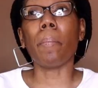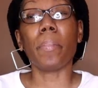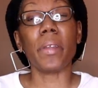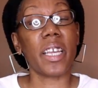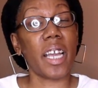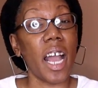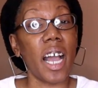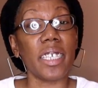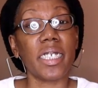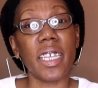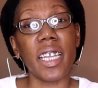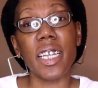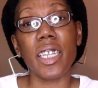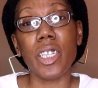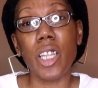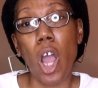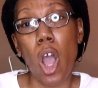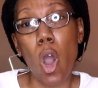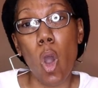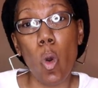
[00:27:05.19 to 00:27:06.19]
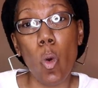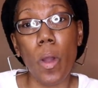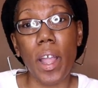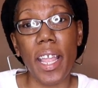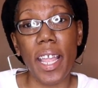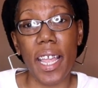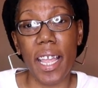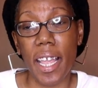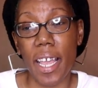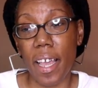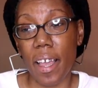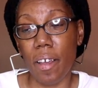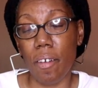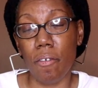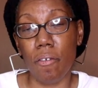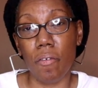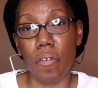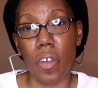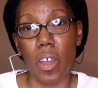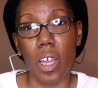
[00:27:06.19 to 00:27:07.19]
Because he know
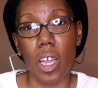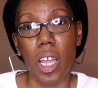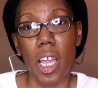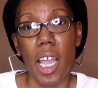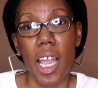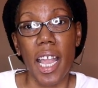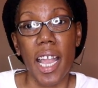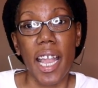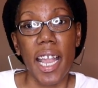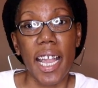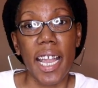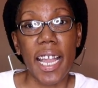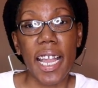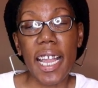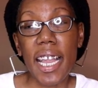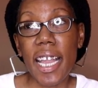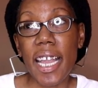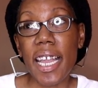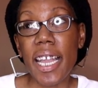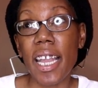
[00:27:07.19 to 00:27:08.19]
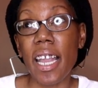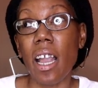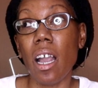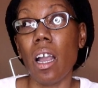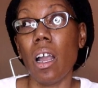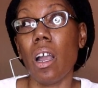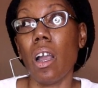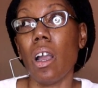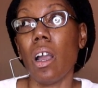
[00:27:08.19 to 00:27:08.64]
if he